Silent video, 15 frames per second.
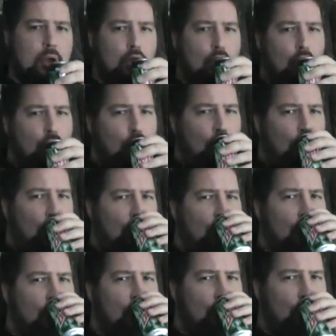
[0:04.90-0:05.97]

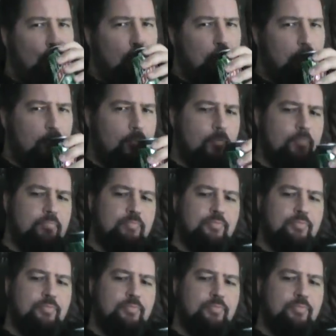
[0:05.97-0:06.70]
Nobody speaks.